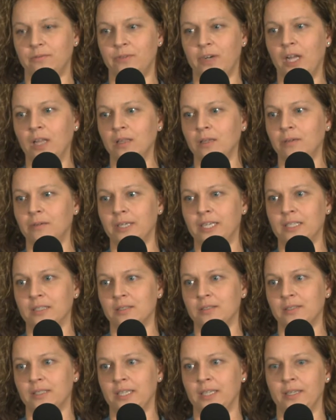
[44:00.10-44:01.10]
follow
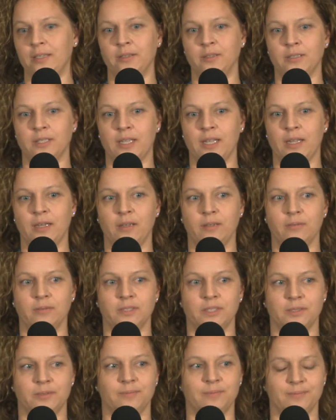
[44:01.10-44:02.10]
us
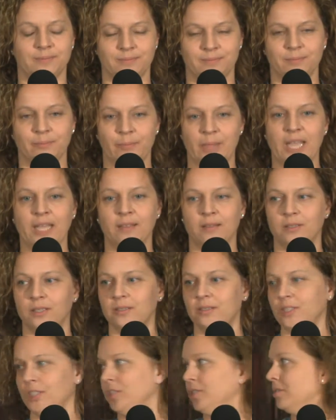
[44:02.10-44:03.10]
and make the
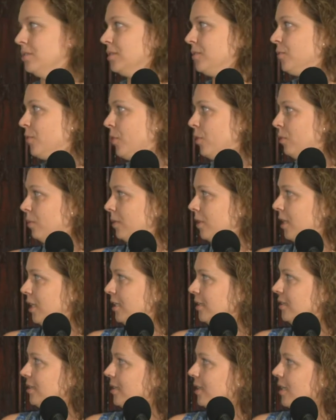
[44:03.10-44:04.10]
decisions for the
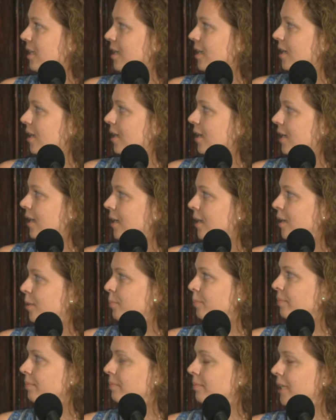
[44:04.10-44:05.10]
world.
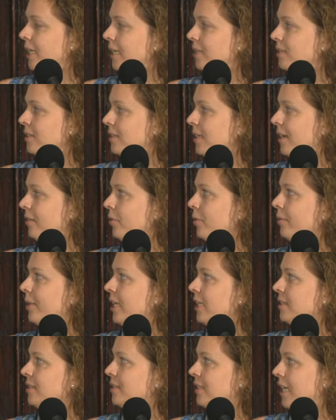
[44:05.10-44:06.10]
But as everyone
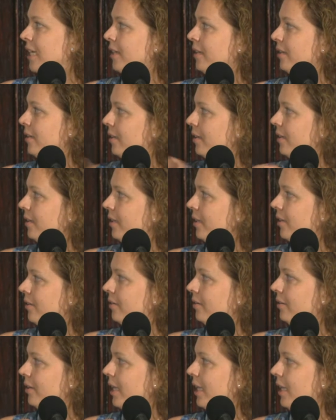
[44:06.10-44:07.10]
has said, you
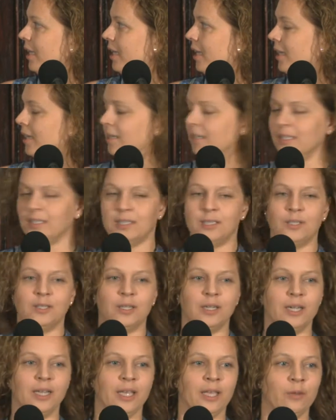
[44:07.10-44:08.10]
know, he
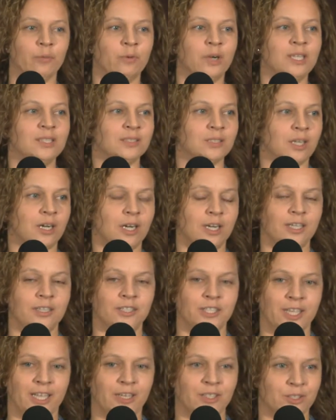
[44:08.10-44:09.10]
was hard
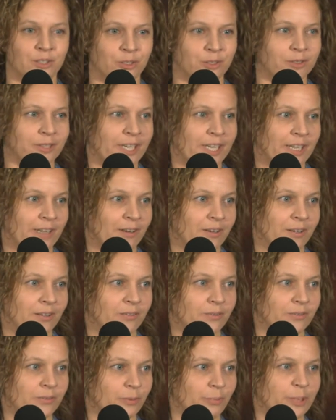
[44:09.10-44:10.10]
to get a story out
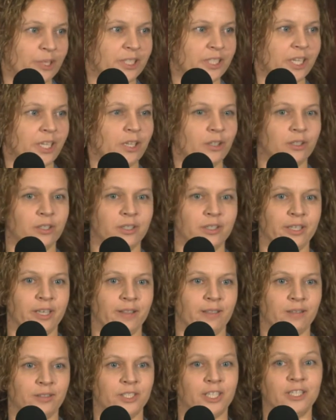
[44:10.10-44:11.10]
of,
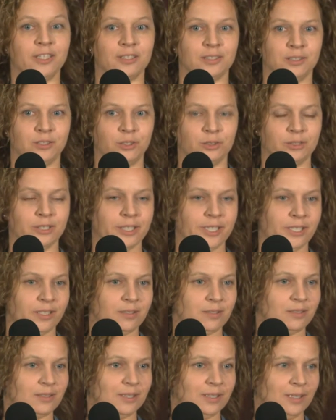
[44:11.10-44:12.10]
particularly the dark
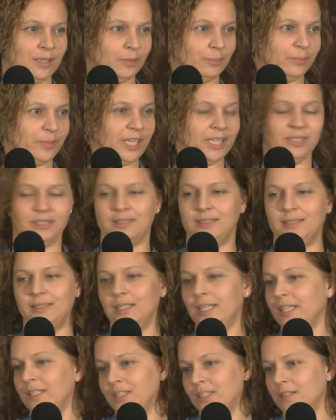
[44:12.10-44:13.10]
stories.
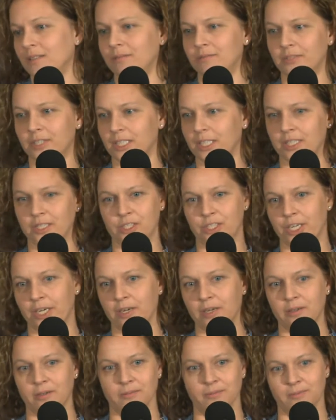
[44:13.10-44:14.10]
He didn't really
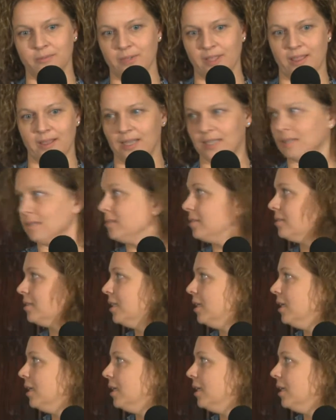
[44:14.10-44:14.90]
share with us.